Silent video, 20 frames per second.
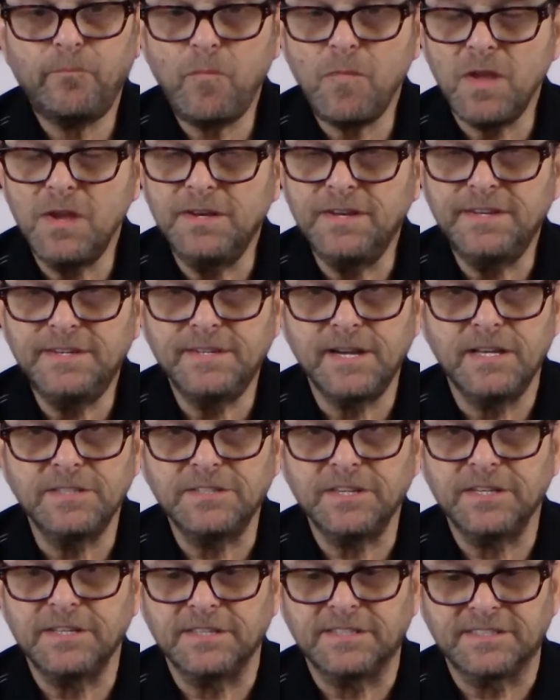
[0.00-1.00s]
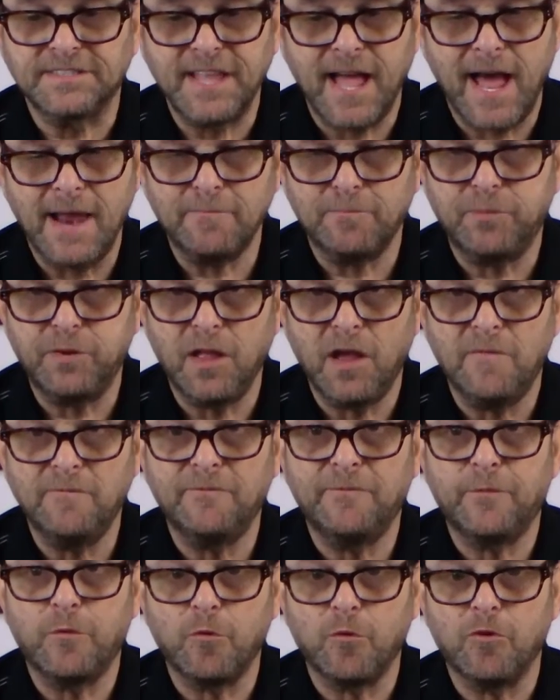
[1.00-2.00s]
It doesn't, it's not
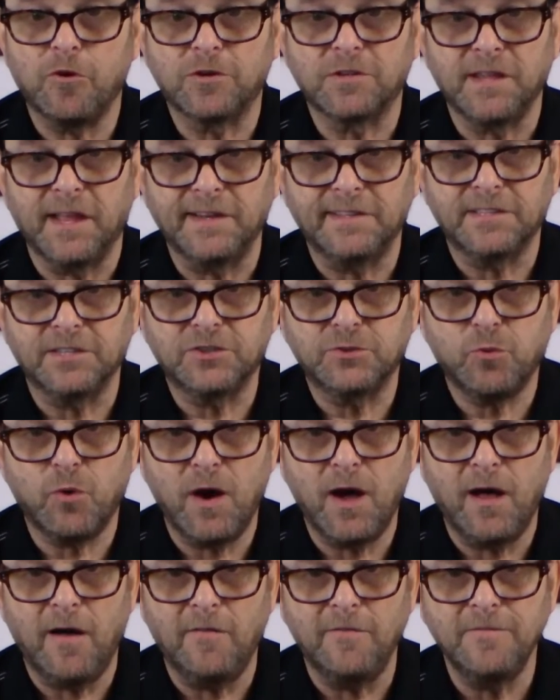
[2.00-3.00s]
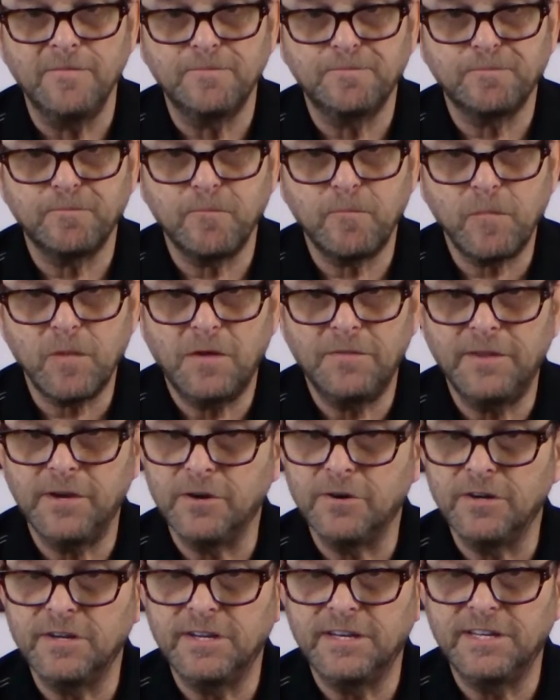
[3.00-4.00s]
plum forward like the 12.
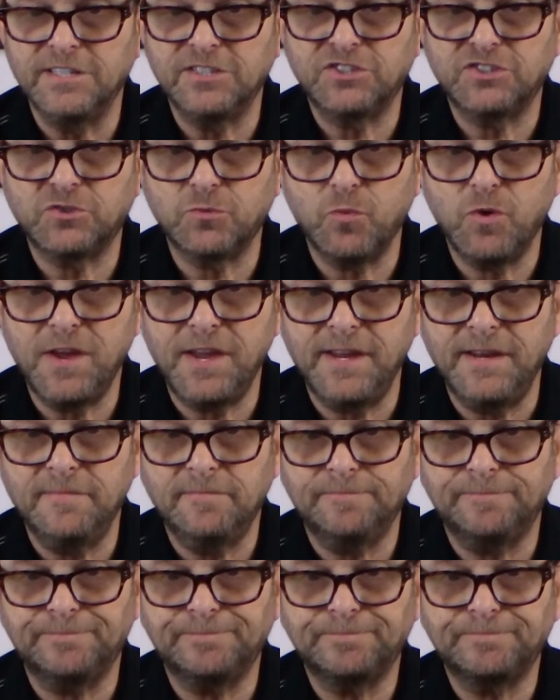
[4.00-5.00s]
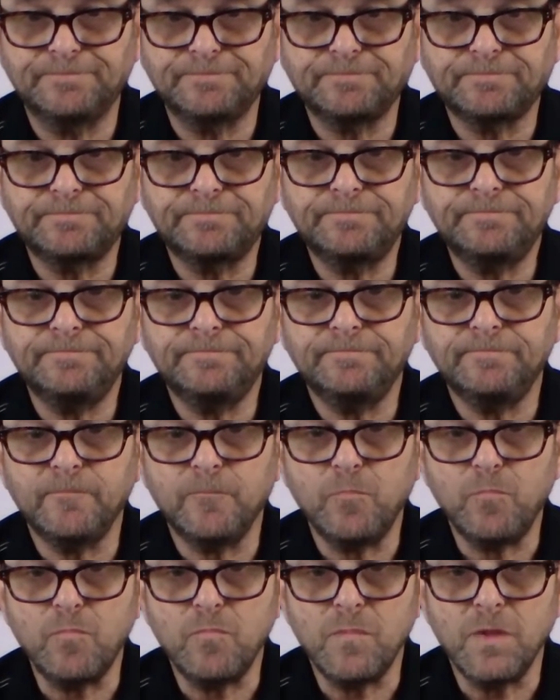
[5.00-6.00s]
It is sweet
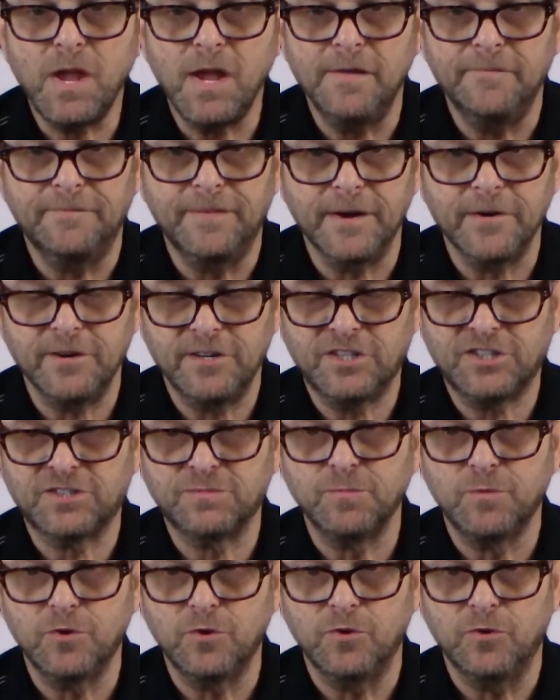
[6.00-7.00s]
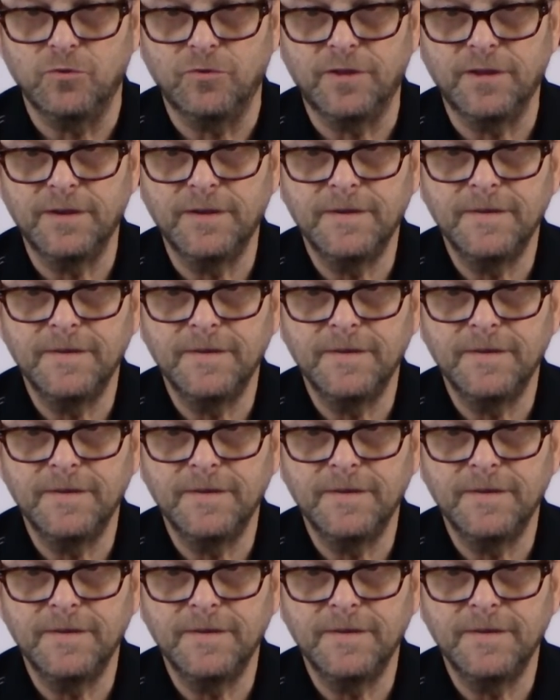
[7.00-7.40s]
and very smooth.